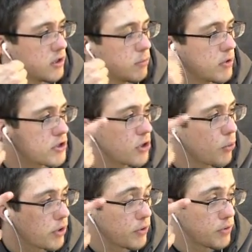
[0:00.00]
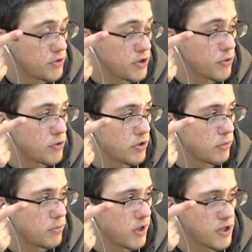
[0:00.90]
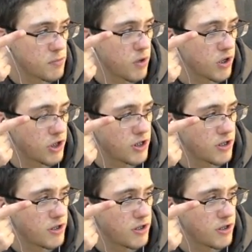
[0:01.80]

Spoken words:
but don't use YouTube as much.